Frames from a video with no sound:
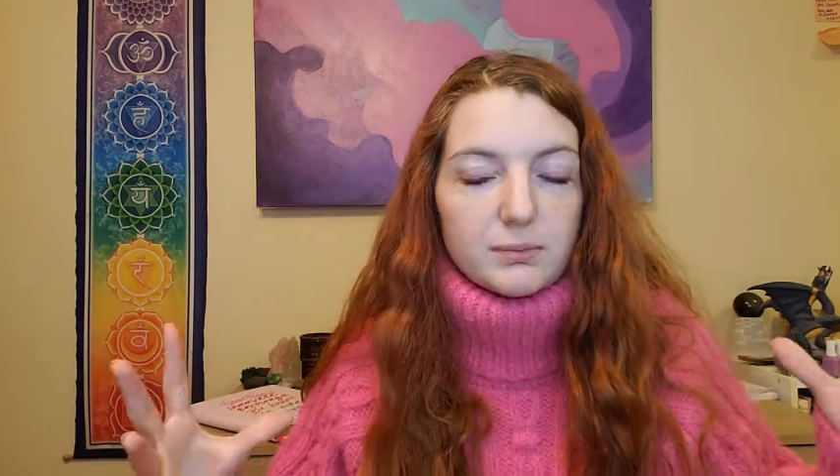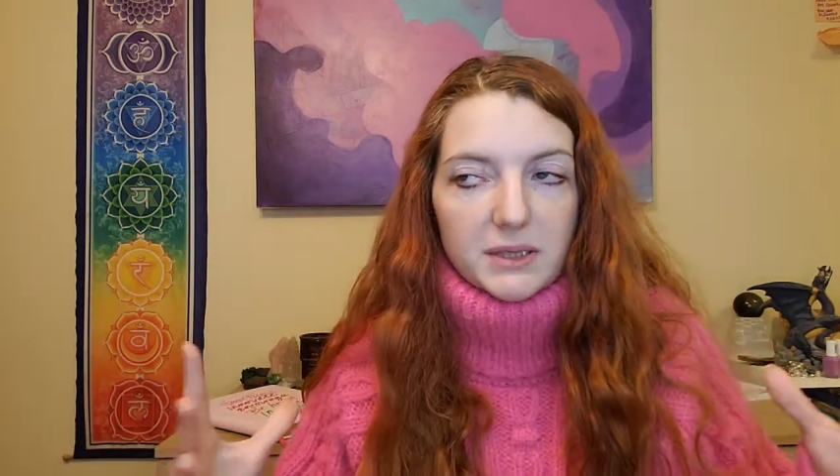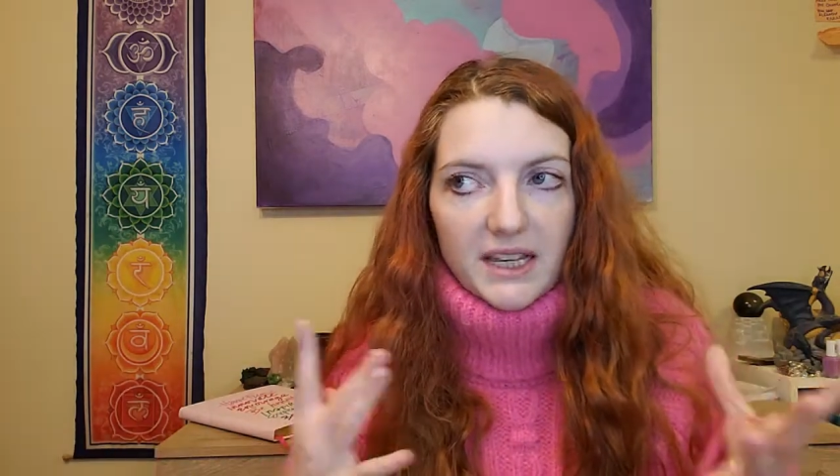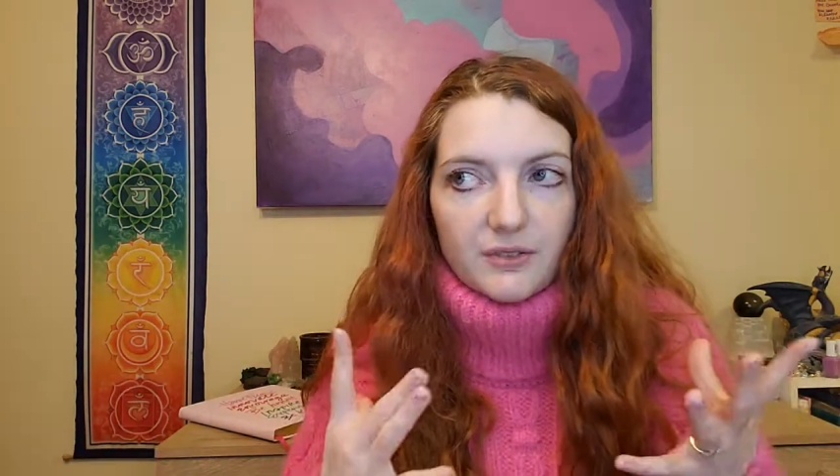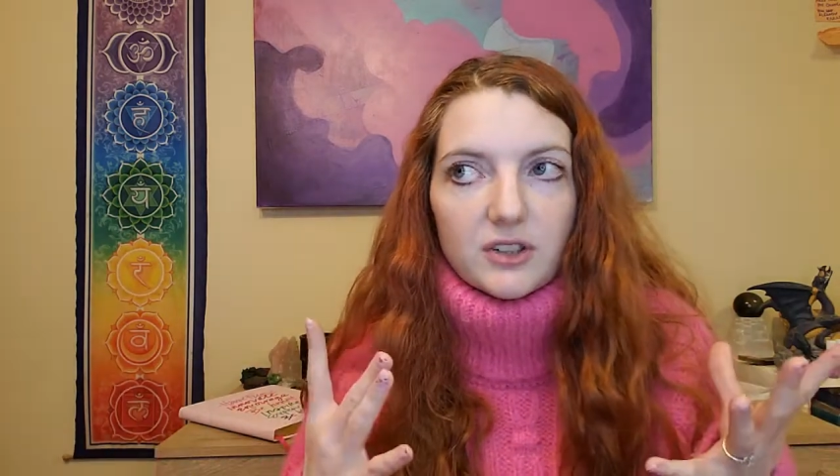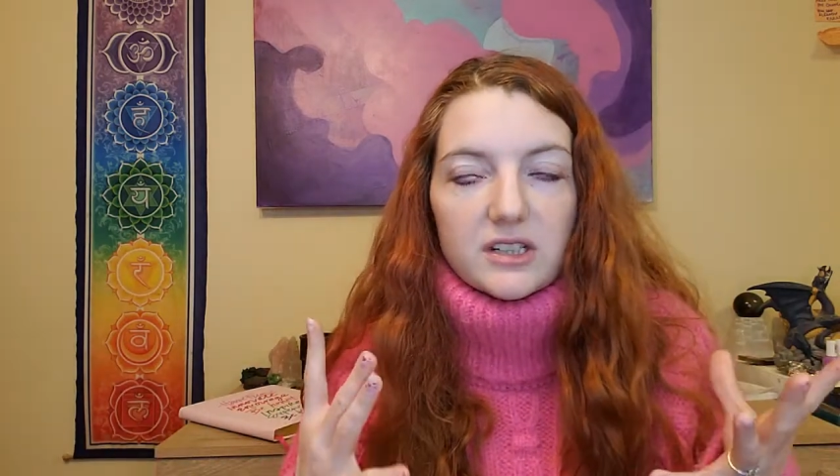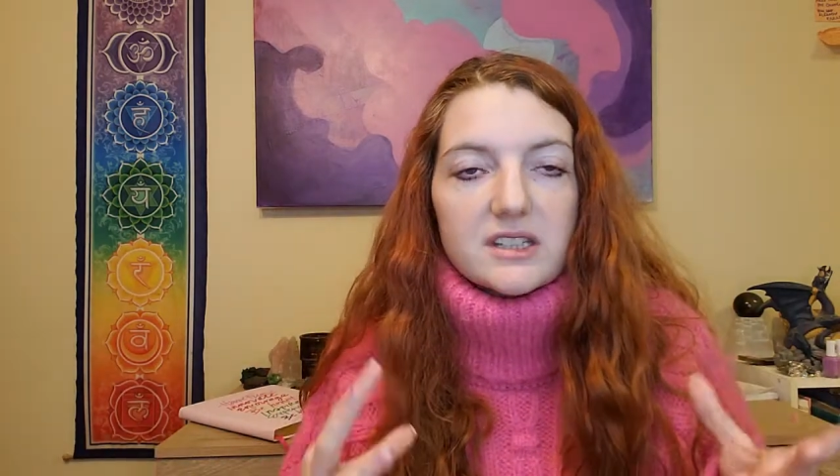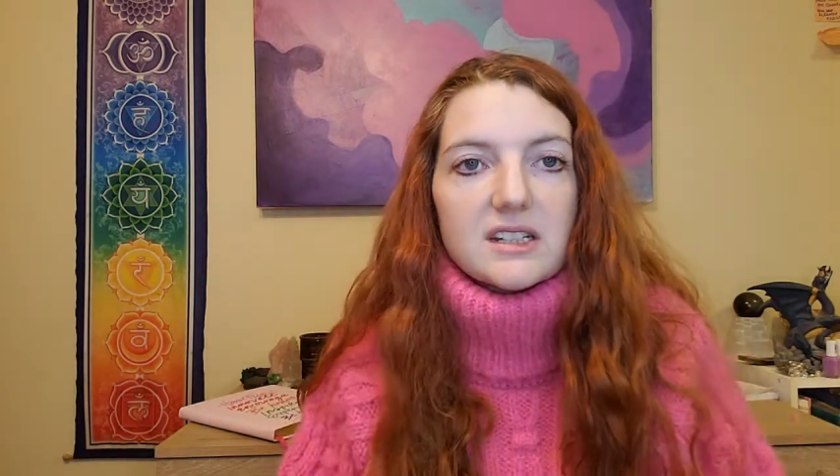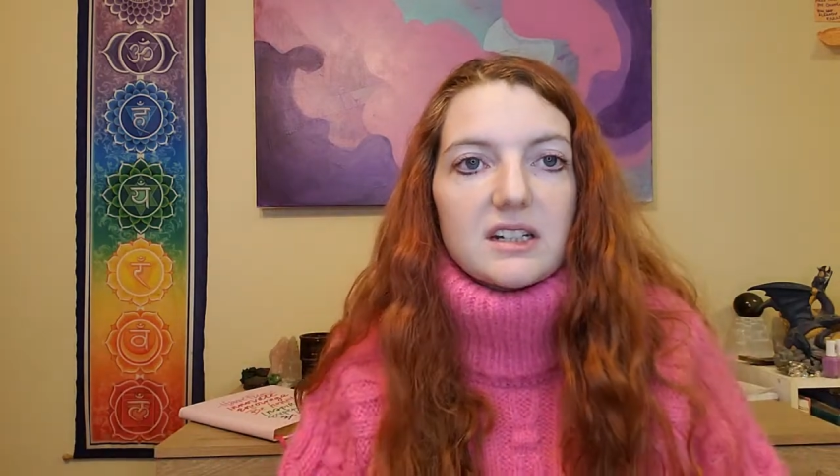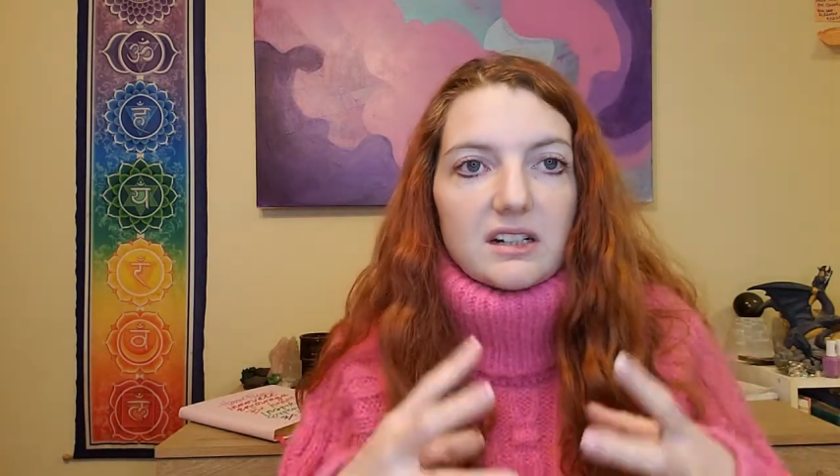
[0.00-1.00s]

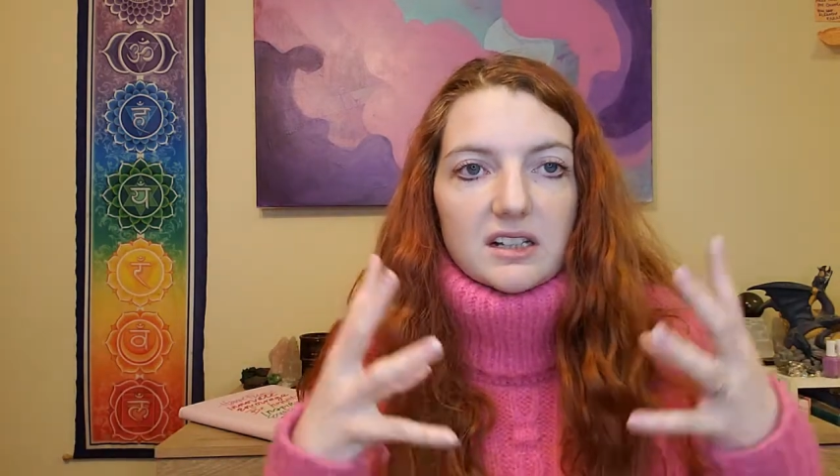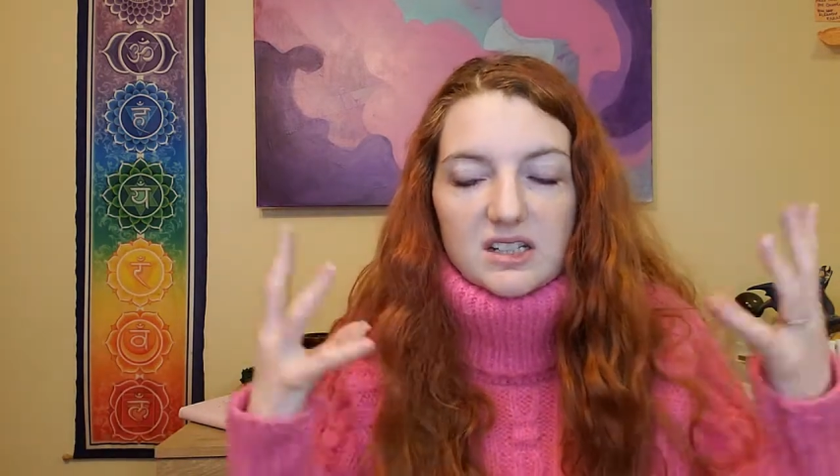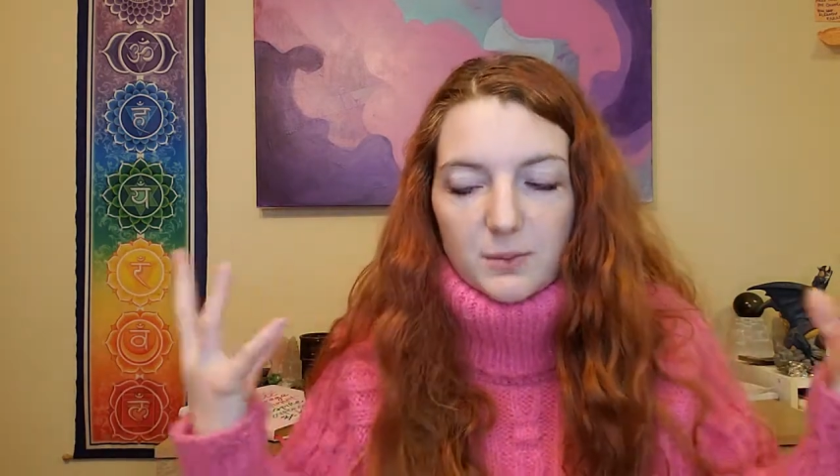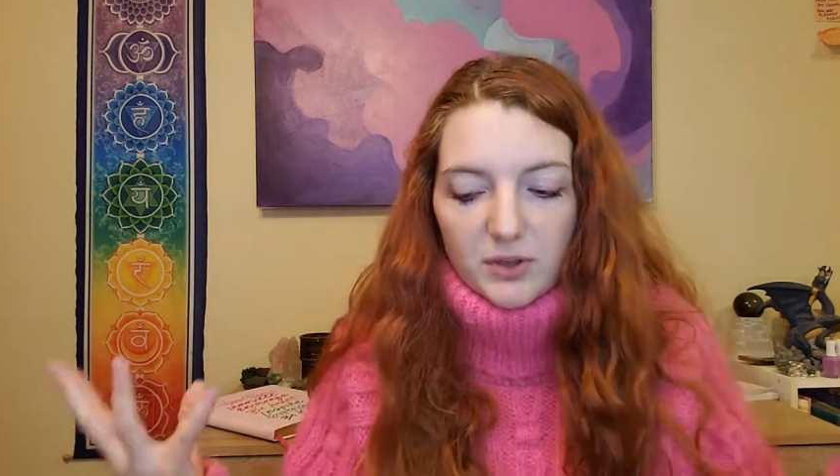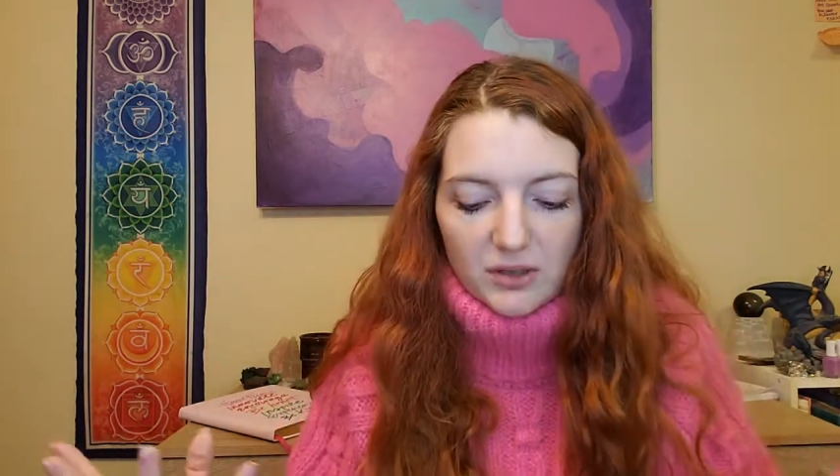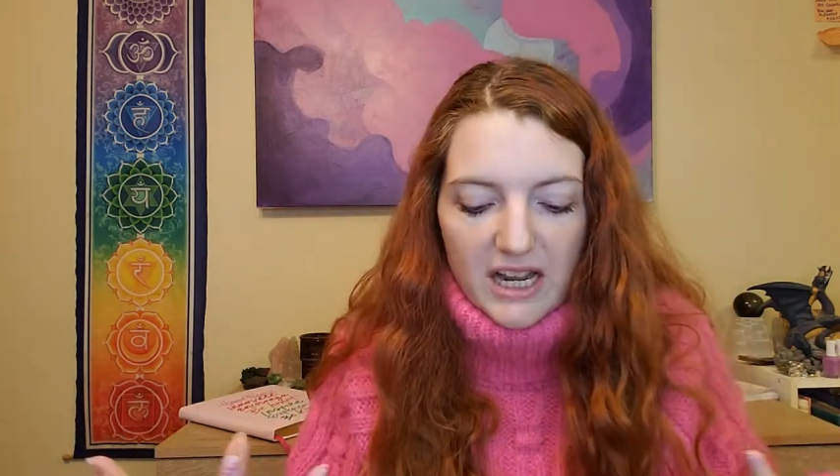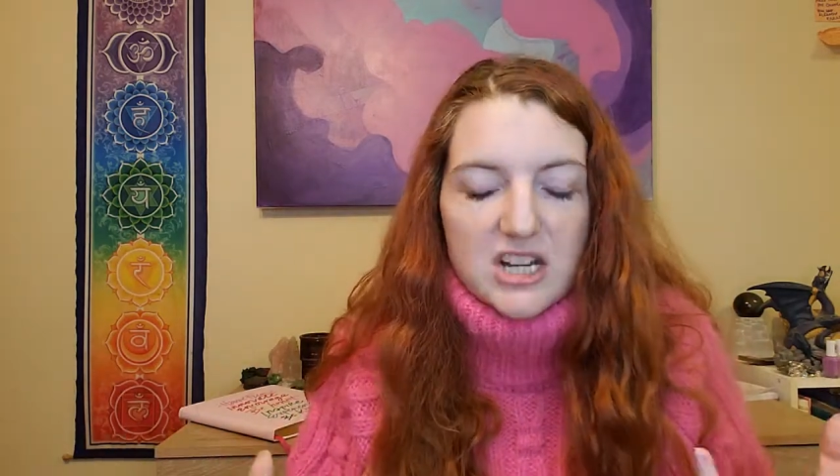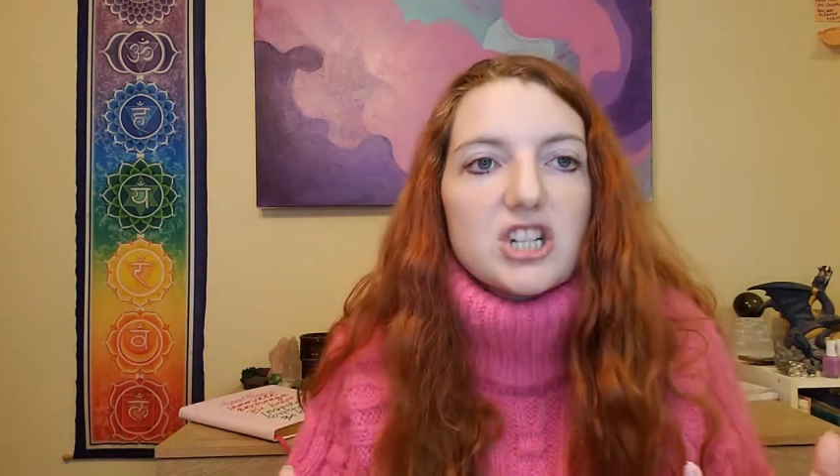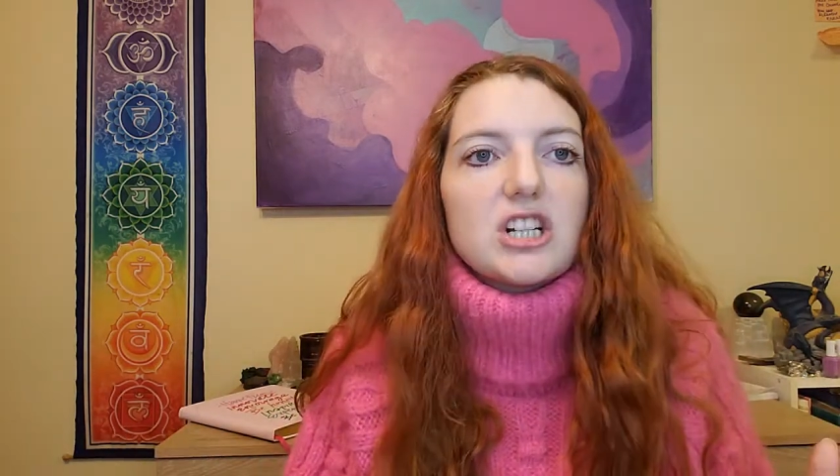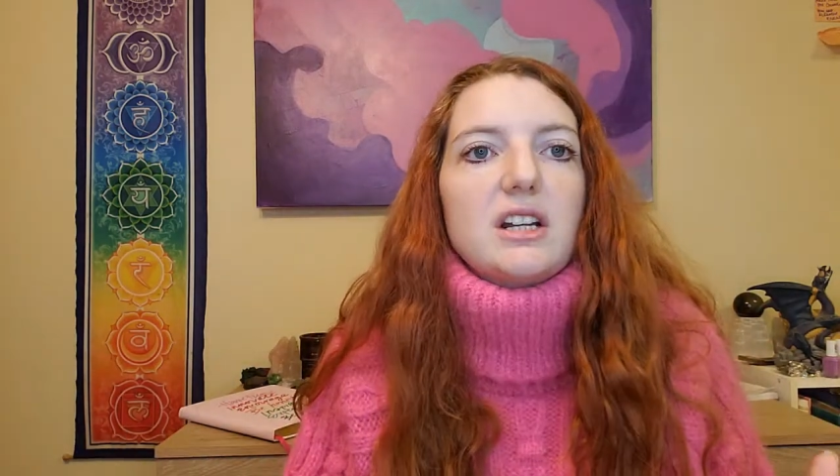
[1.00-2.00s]
playfulness and
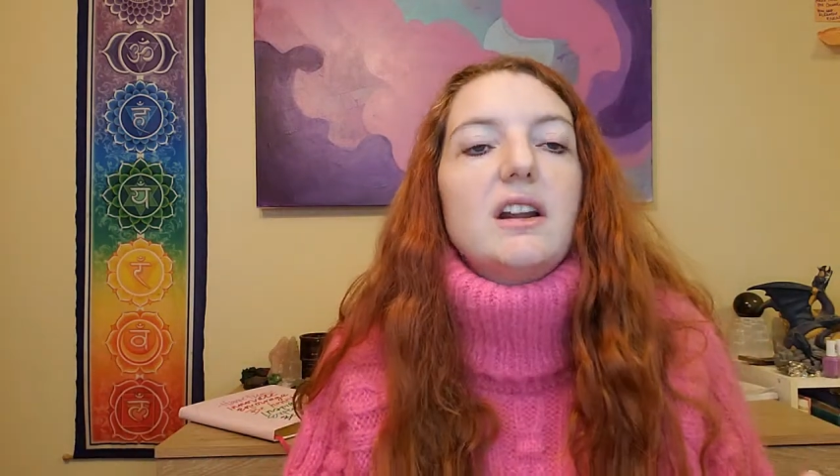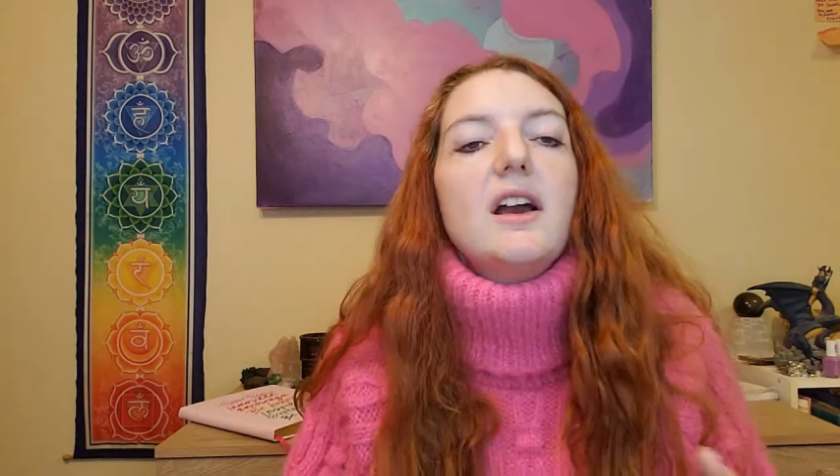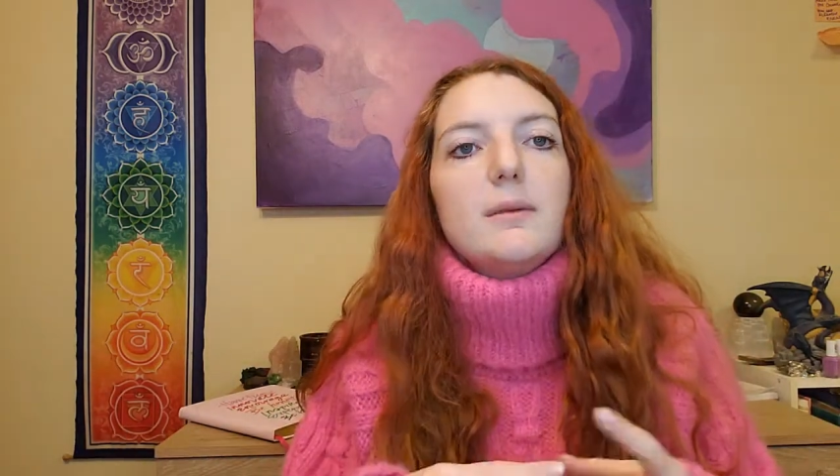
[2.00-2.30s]
exploration,